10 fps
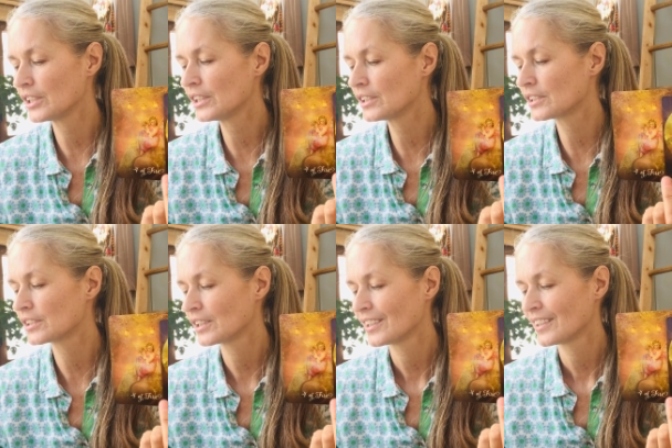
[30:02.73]

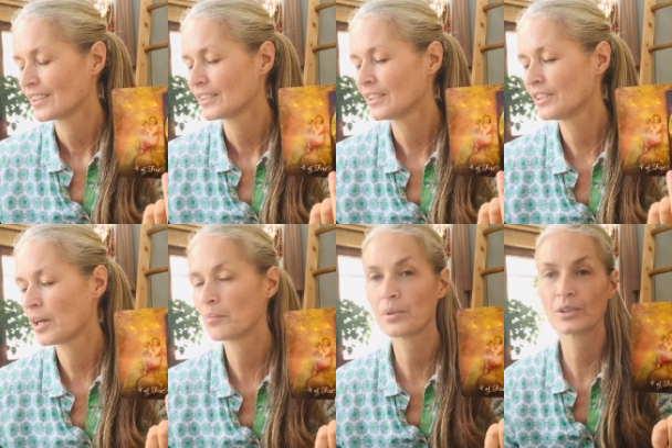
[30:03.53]
is the
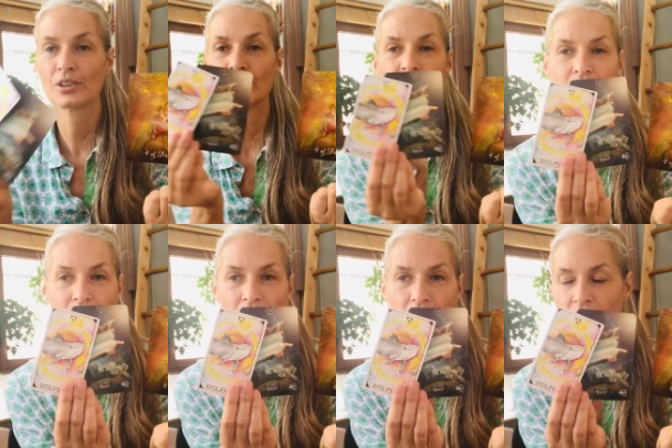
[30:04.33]
number
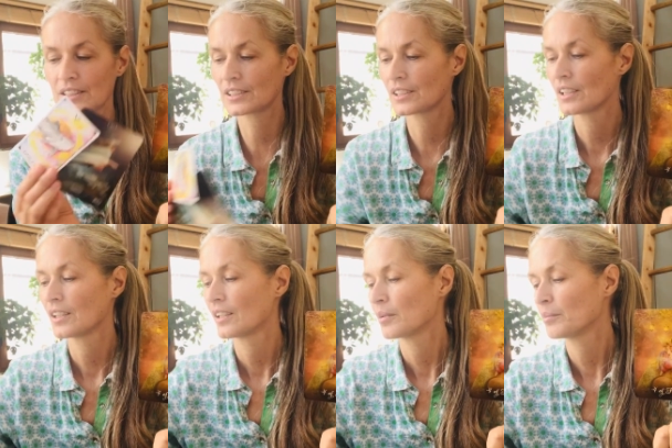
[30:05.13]
six,
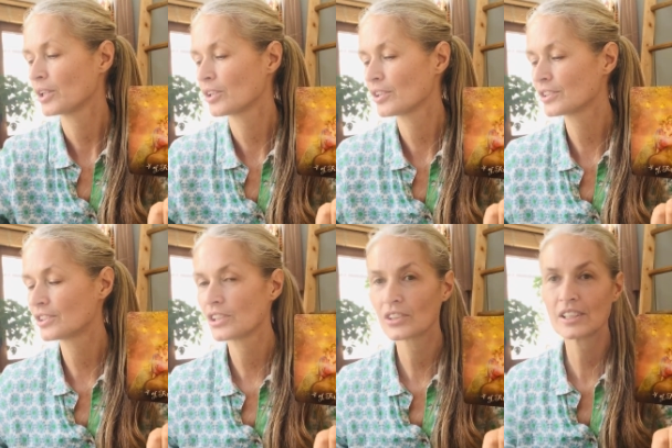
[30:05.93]

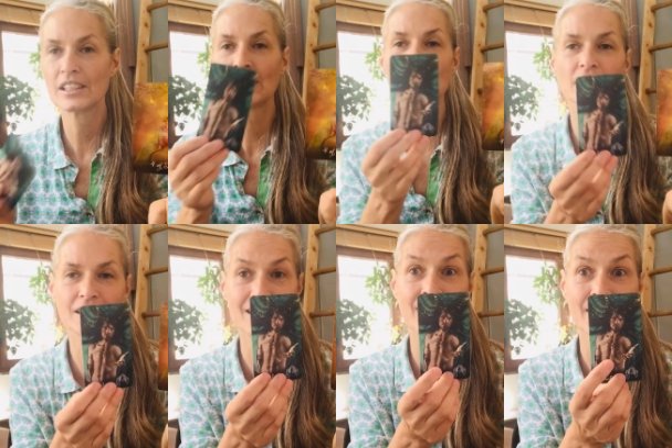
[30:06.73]
because there
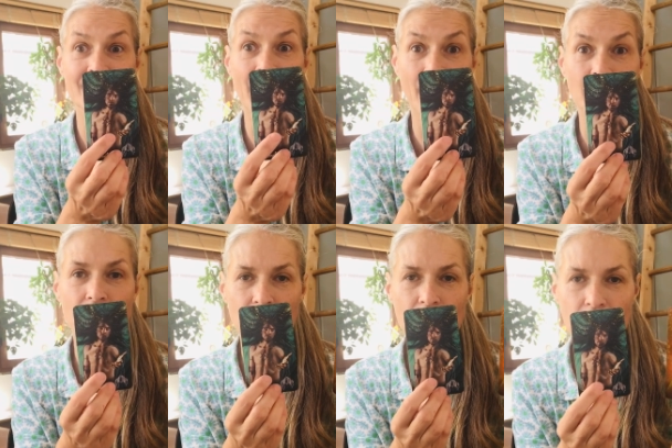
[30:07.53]
is the
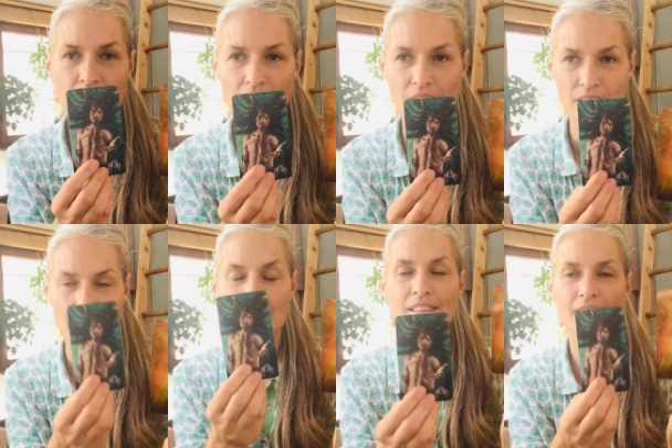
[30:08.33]
dancing
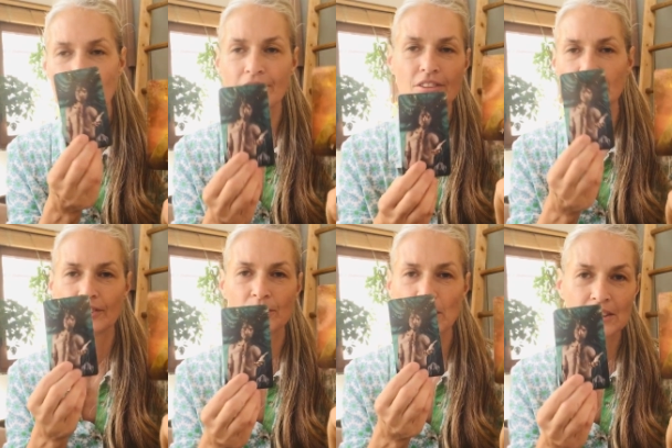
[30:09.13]

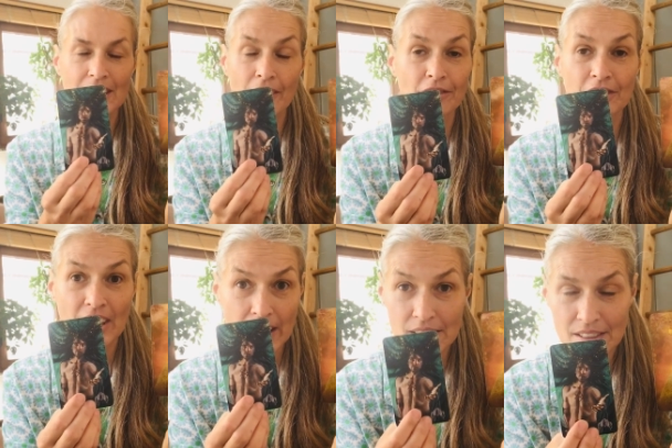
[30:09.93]
devil, the devil
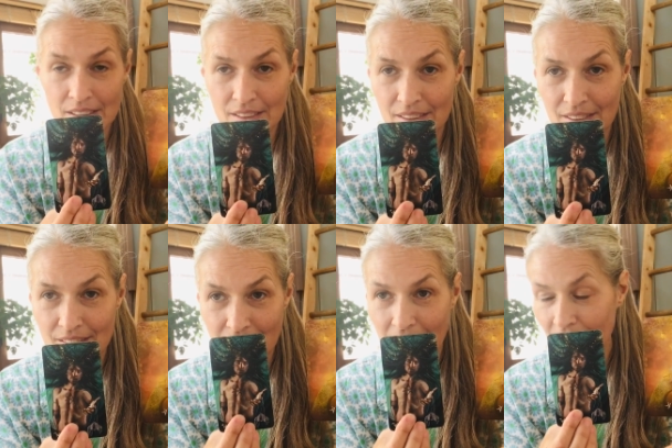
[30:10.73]
dances,
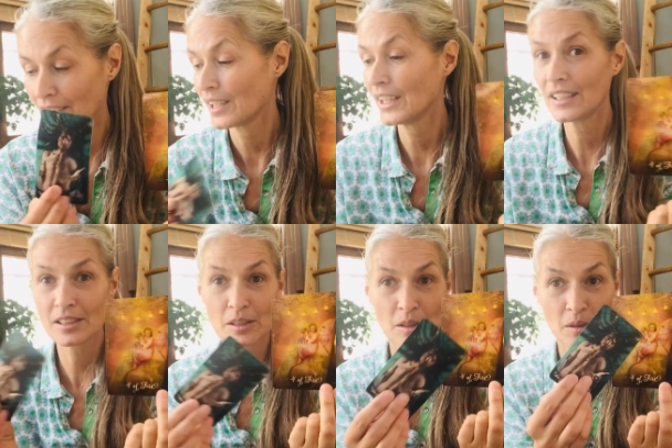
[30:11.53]
right,
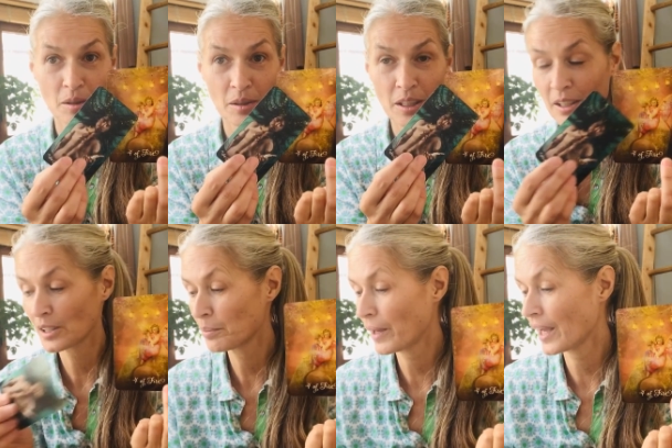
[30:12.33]
is
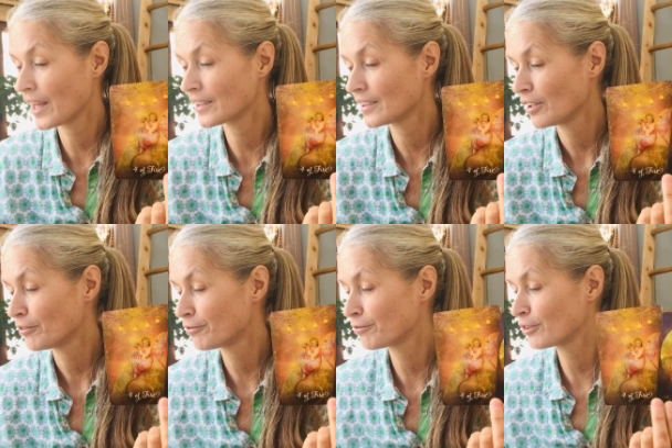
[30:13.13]
in the pan
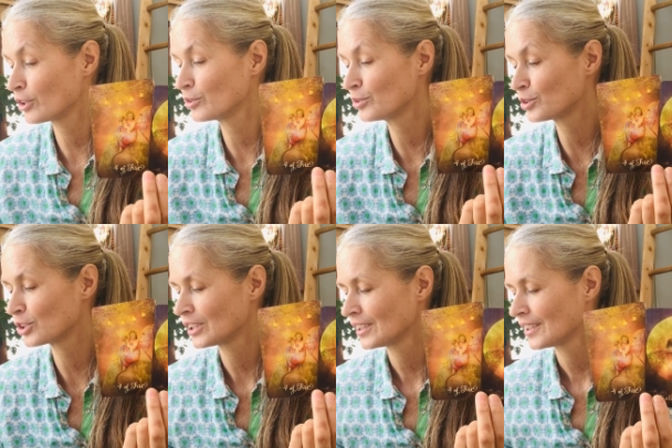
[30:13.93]
flute,